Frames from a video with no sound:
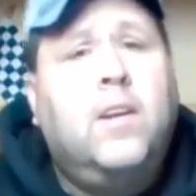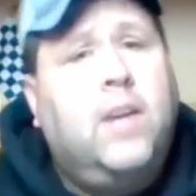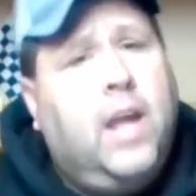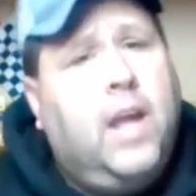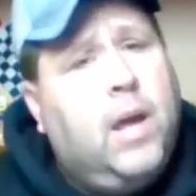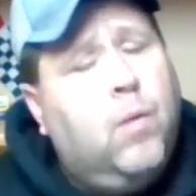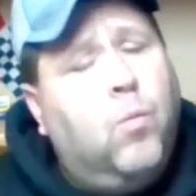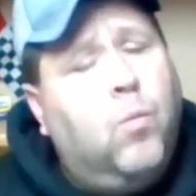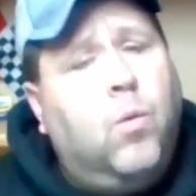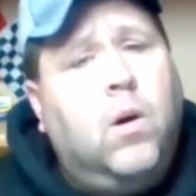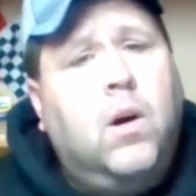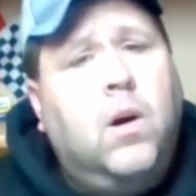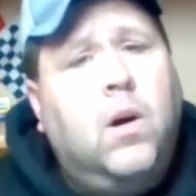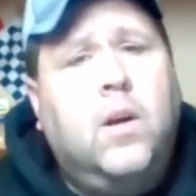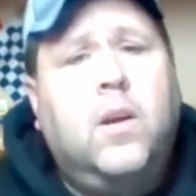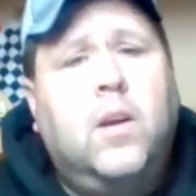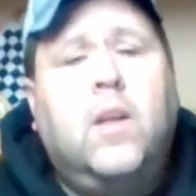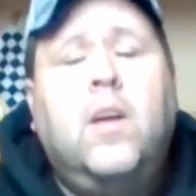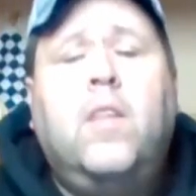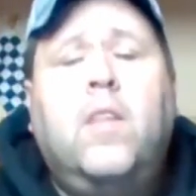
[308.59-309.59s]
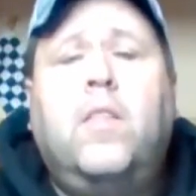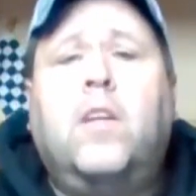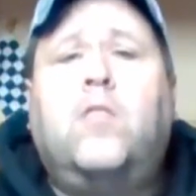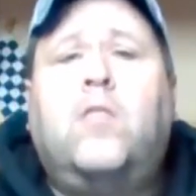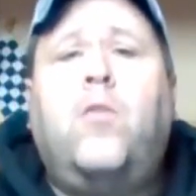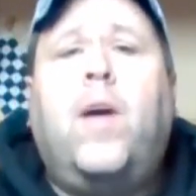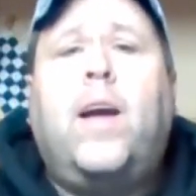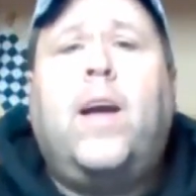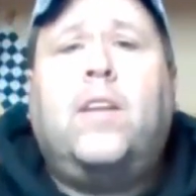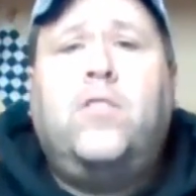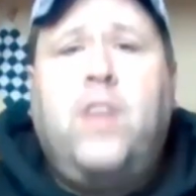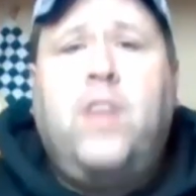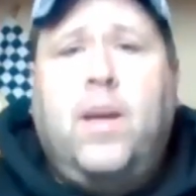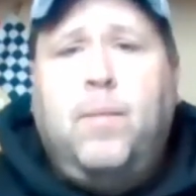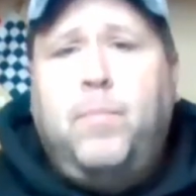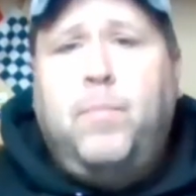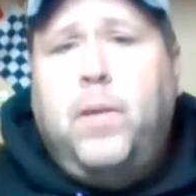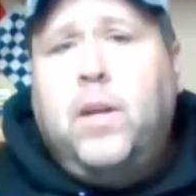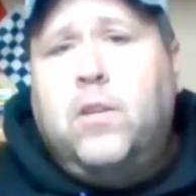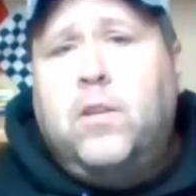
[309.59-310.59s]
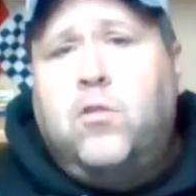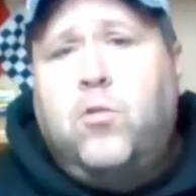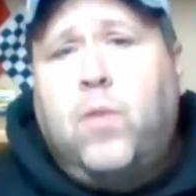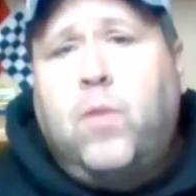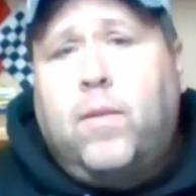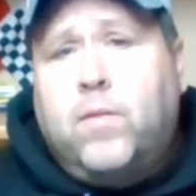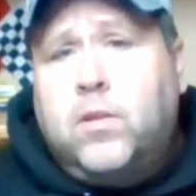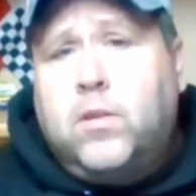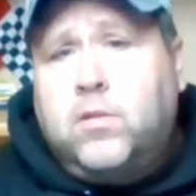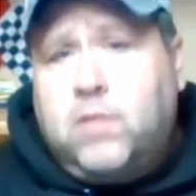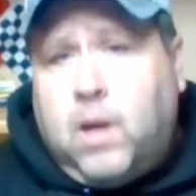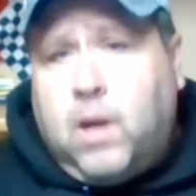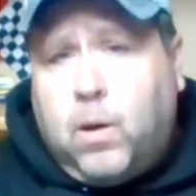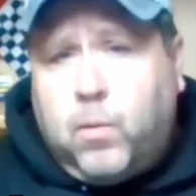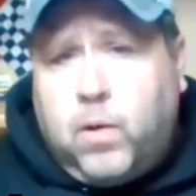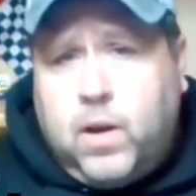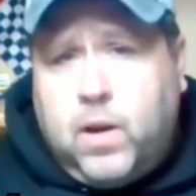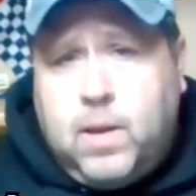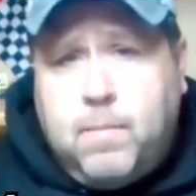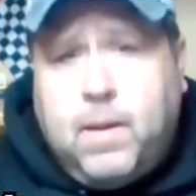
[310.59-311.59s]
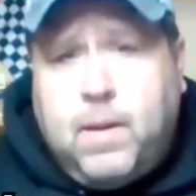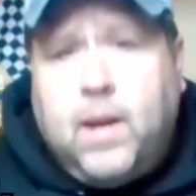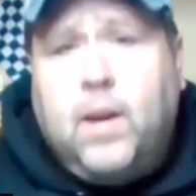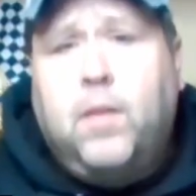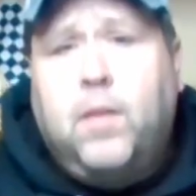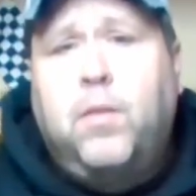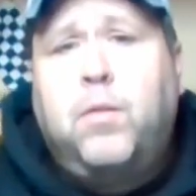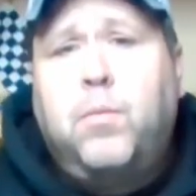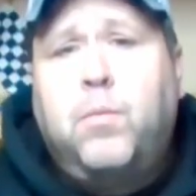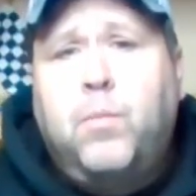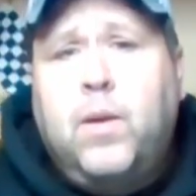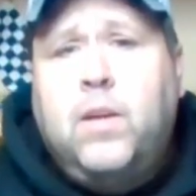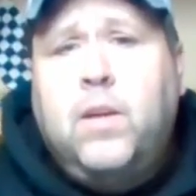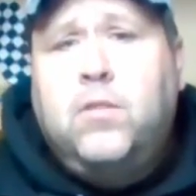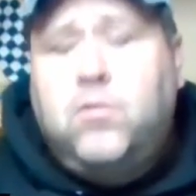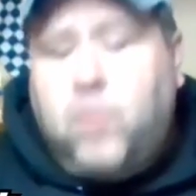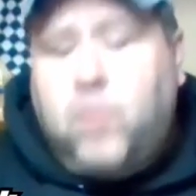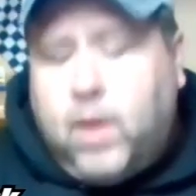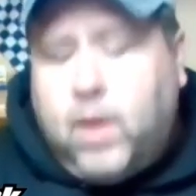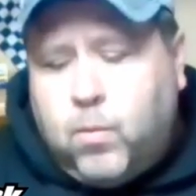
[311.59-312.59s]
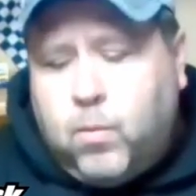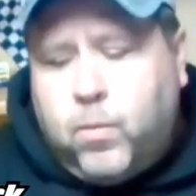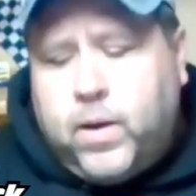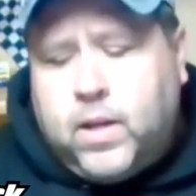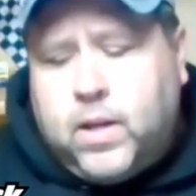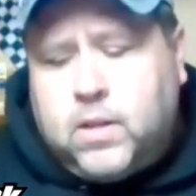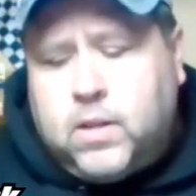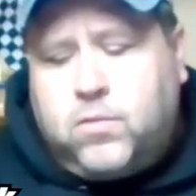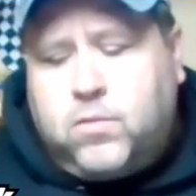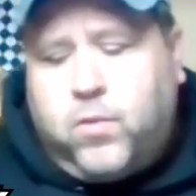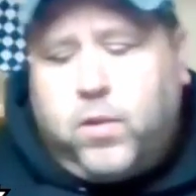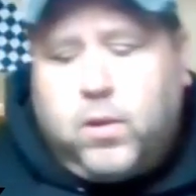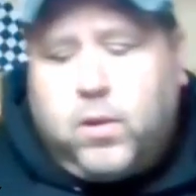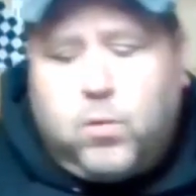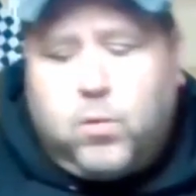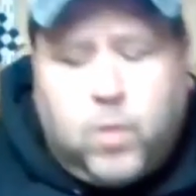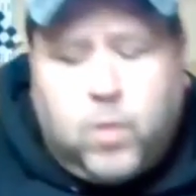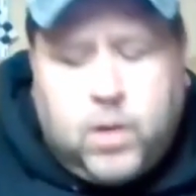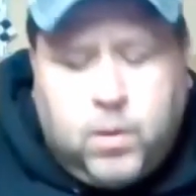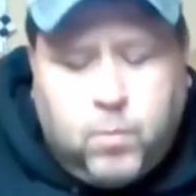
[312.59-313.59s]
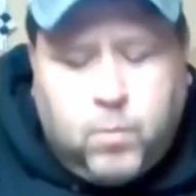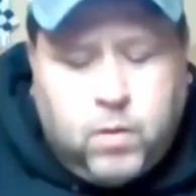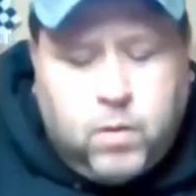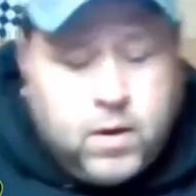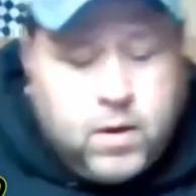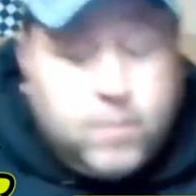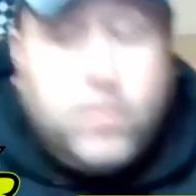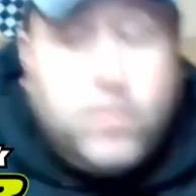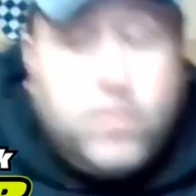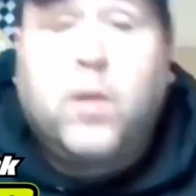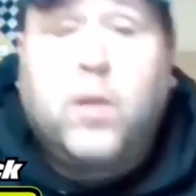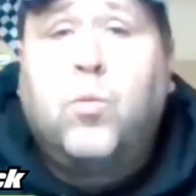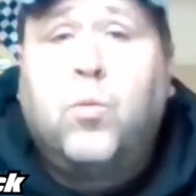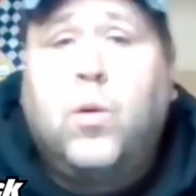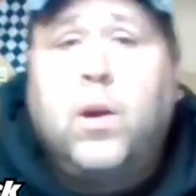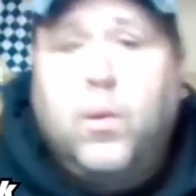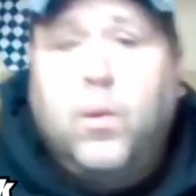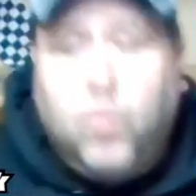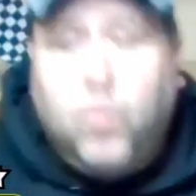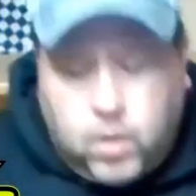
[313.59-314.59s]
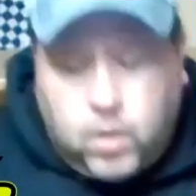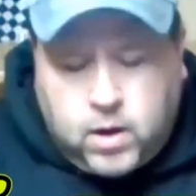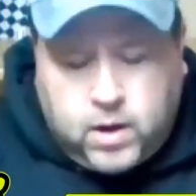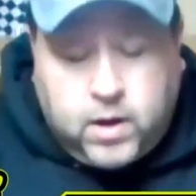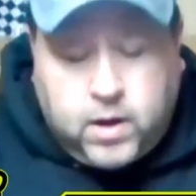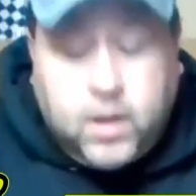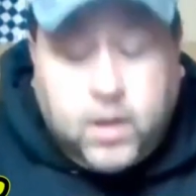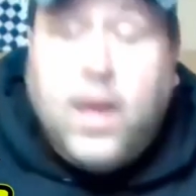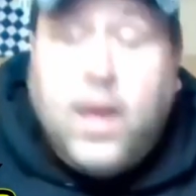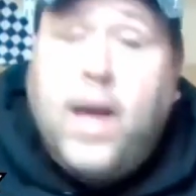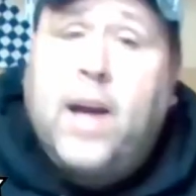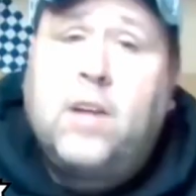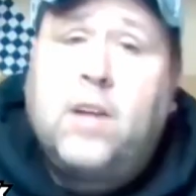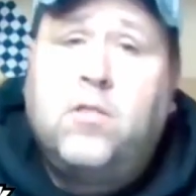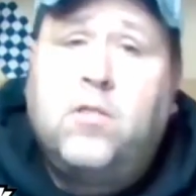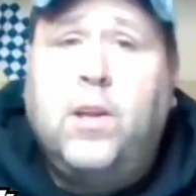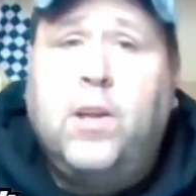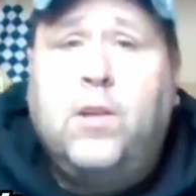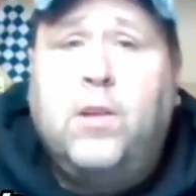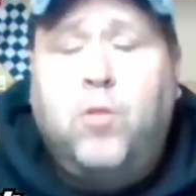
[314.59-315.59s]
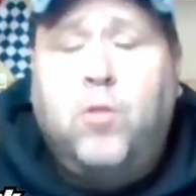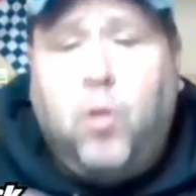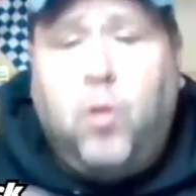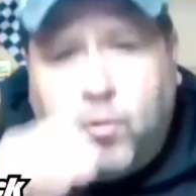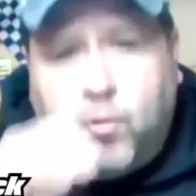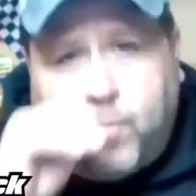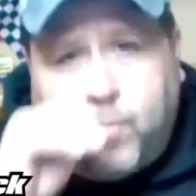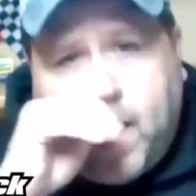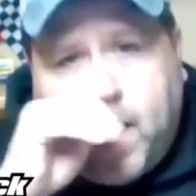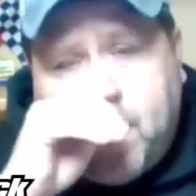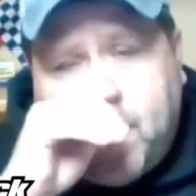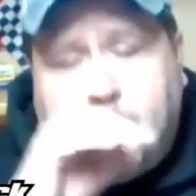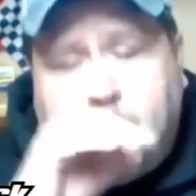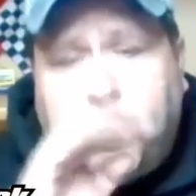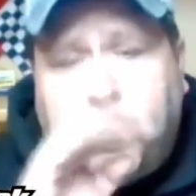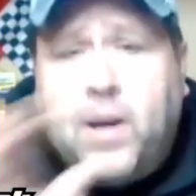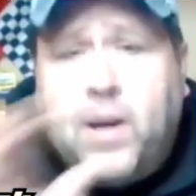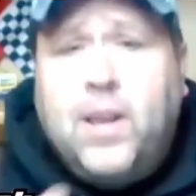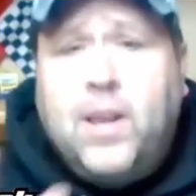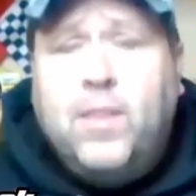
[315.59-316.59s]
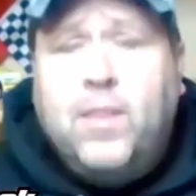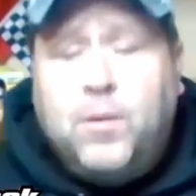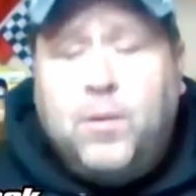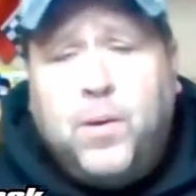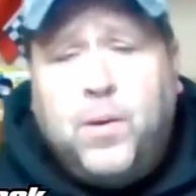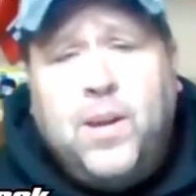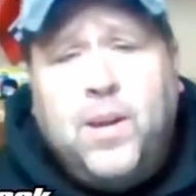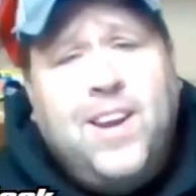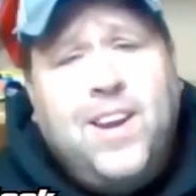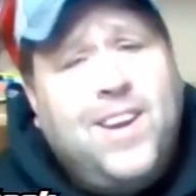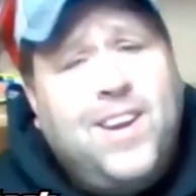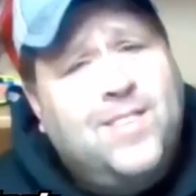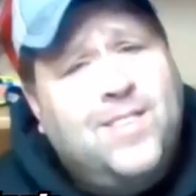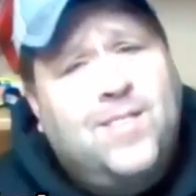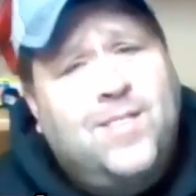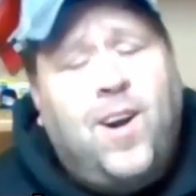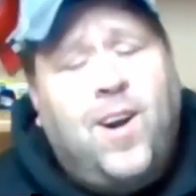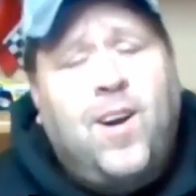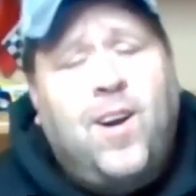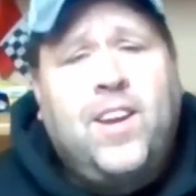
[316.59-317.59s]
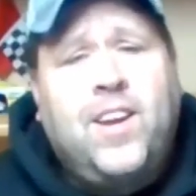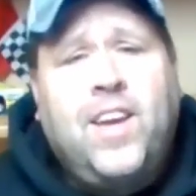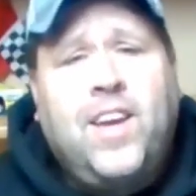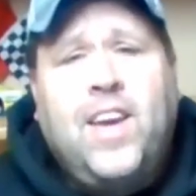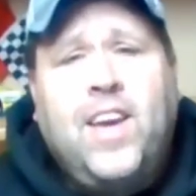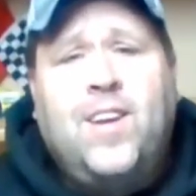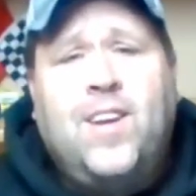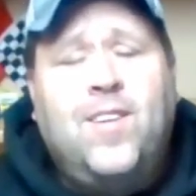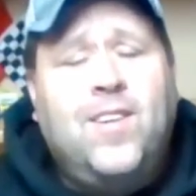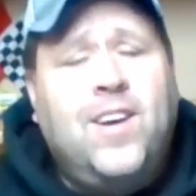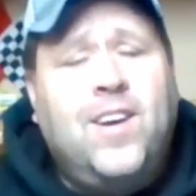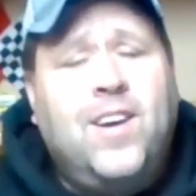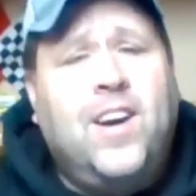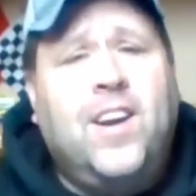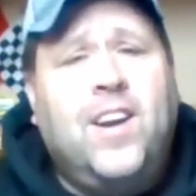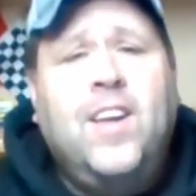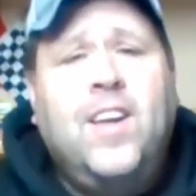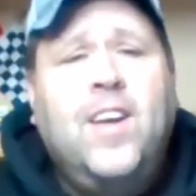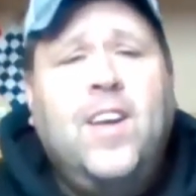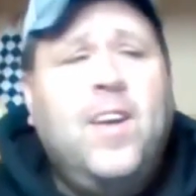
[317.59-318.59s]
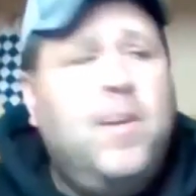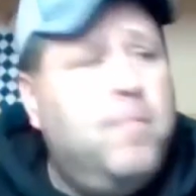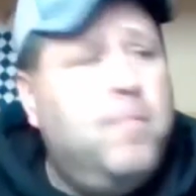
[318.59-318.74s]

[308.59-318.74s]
Day 1, the track champion Trevor Sauer. He made it 3 straight wins for the 21. Actually drove by my buddy, the 29 star, to get her done.